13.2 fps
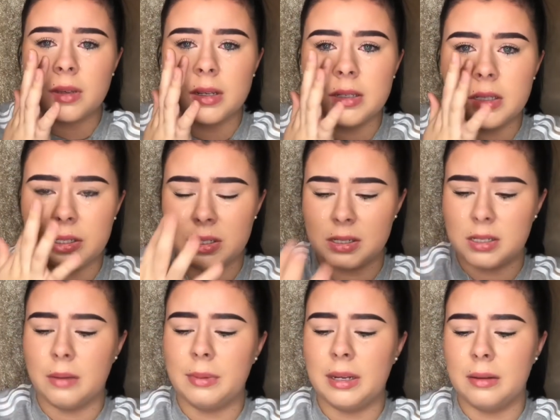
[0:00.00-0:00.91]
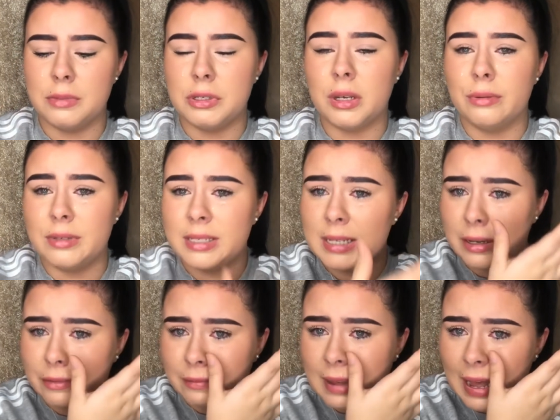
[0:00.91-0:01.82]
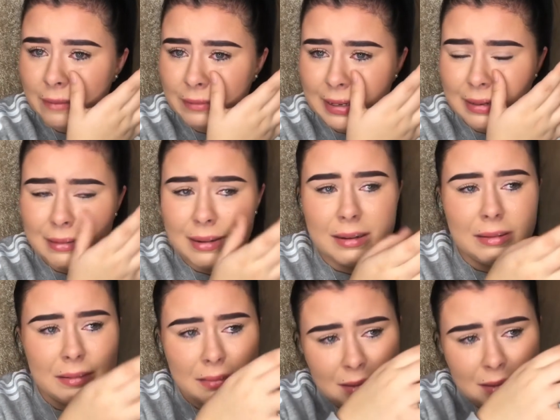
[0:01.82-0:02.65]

It's just something I'm so sick of having, and